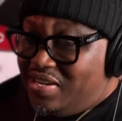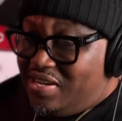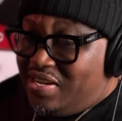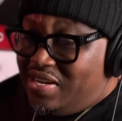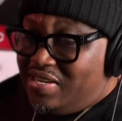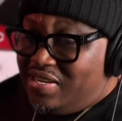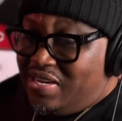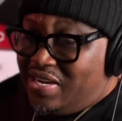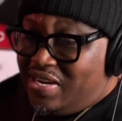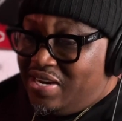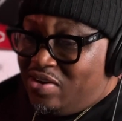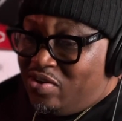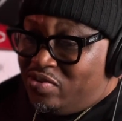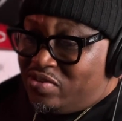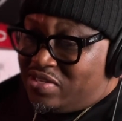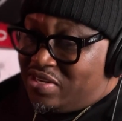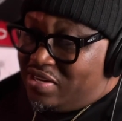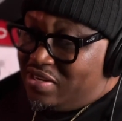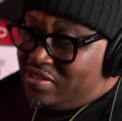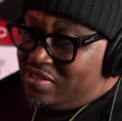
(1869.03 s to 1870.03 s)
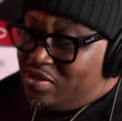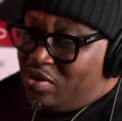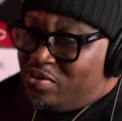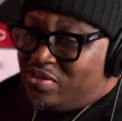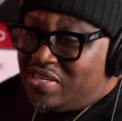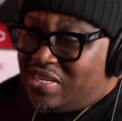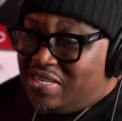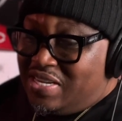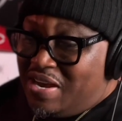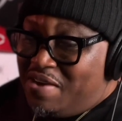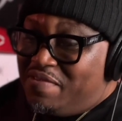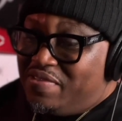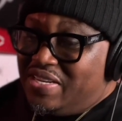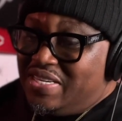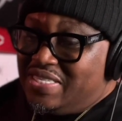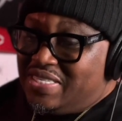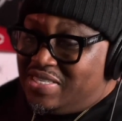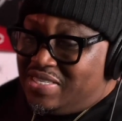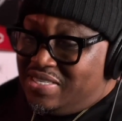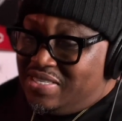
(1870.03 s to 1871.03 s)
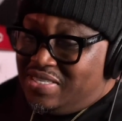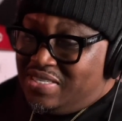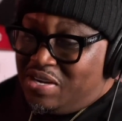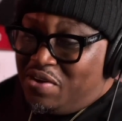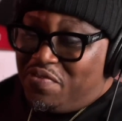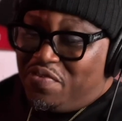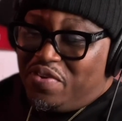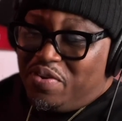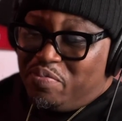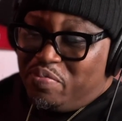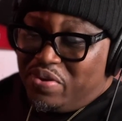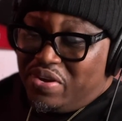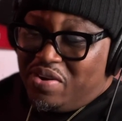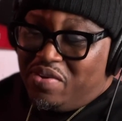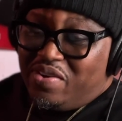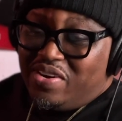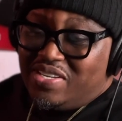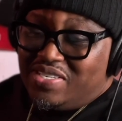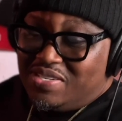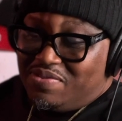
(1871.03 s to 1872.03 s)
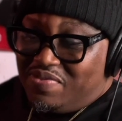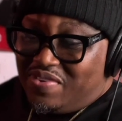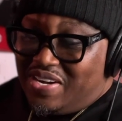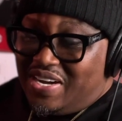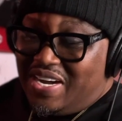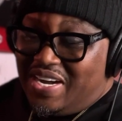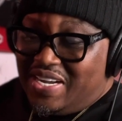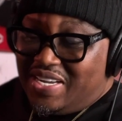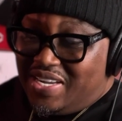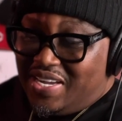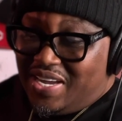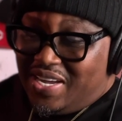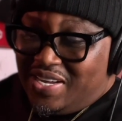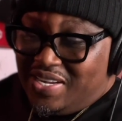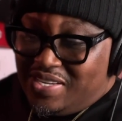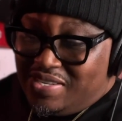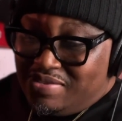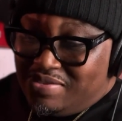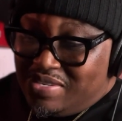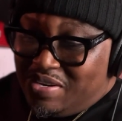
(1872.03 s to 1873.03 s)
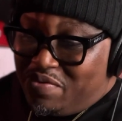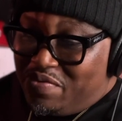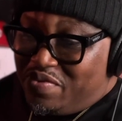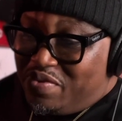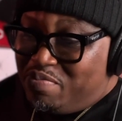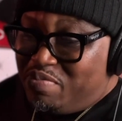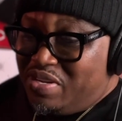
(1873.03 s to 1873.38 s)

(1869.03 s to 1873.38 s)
And those are definitely different periods of Kanye and different